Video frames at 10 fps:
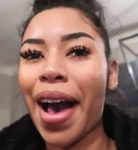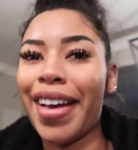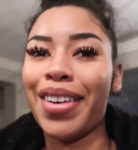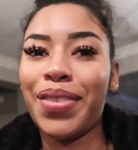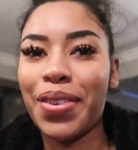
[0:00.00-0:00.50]

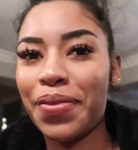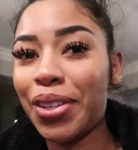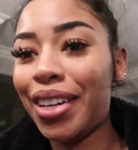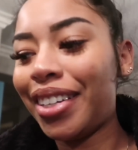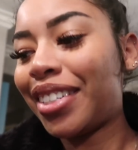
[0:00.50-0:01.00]
I have not
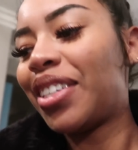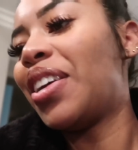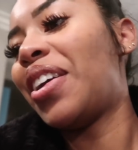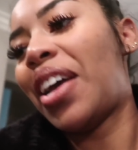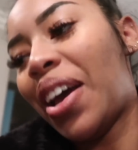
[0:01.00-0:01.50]
vlogged
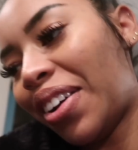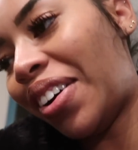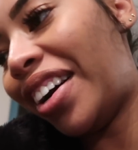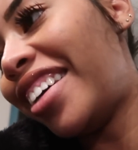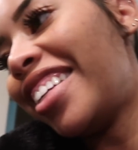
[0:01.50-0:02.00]
at
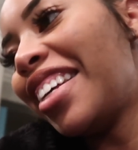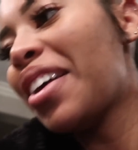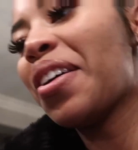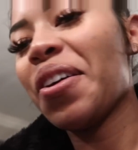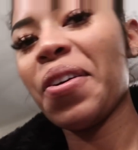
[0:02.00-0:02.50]
all.
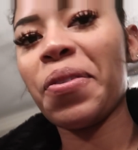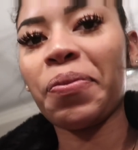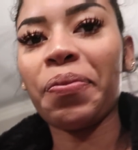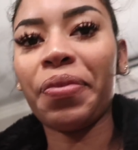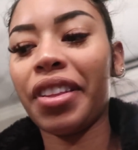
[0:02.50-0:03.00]
Yeah, Just the
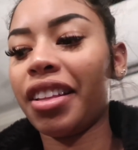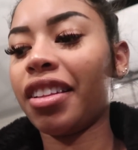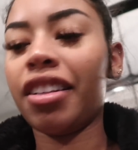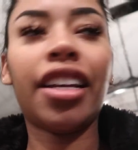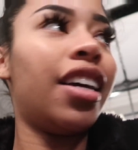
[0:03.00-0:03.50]
mac and
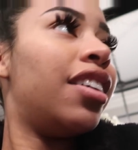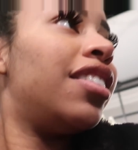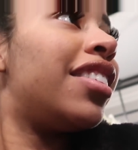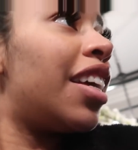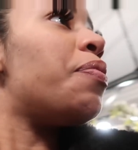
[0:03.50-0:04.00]
cheese? Yeah.
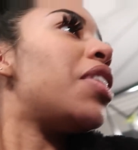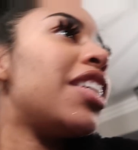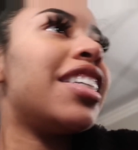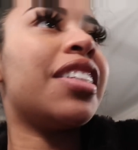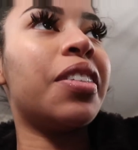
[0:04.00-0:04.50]

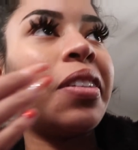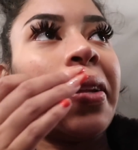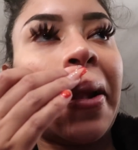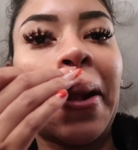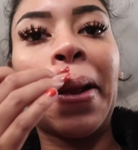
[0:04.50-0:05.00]
taste it.
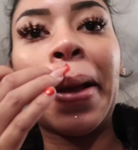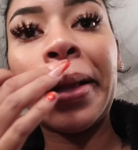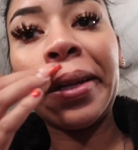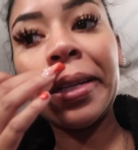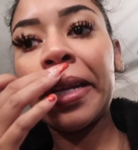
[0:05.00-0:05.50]

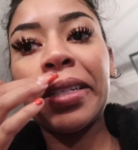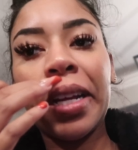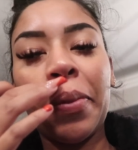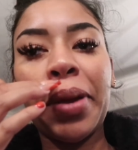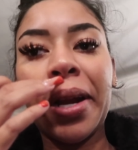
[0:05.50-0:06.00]
It literally tastes
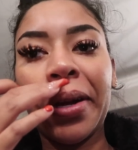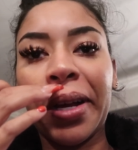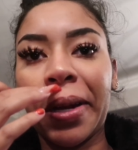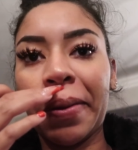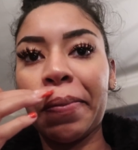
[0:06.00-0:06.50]
like the Panera
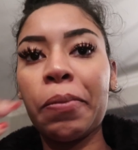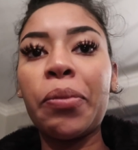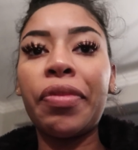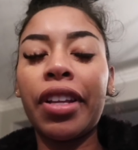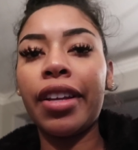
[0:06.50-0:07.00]
kind.
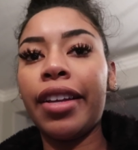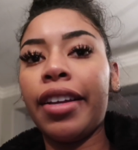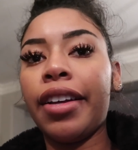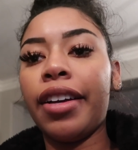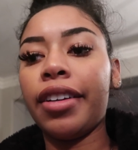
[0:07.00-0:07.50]

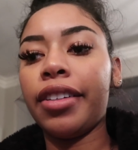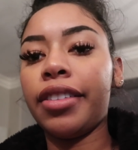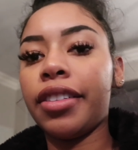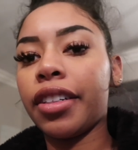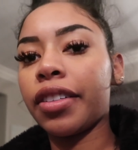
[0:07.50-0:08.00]
I've never
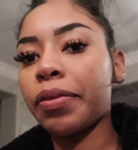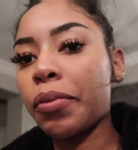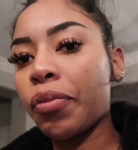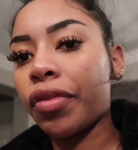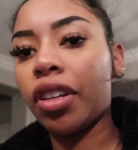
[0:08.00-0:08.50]
had the
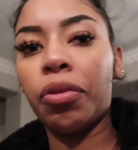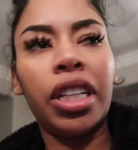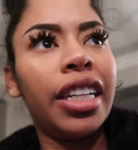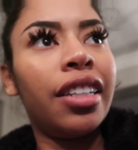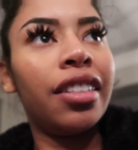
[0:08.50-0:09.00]
Panera
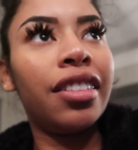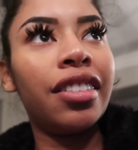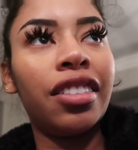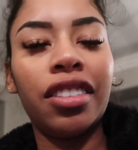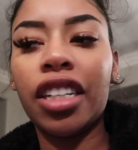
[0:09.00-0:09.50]
Really?
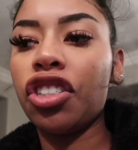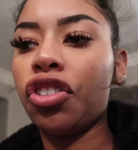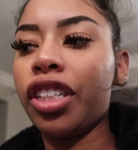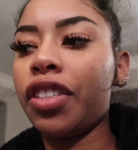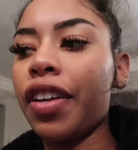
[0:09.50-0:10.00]
That's
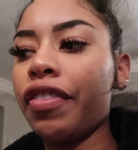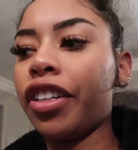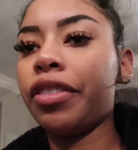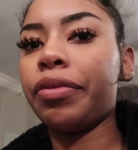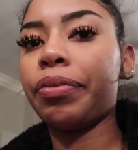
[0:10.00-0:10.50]
Jolie's
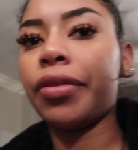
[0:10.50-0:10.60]
favorite.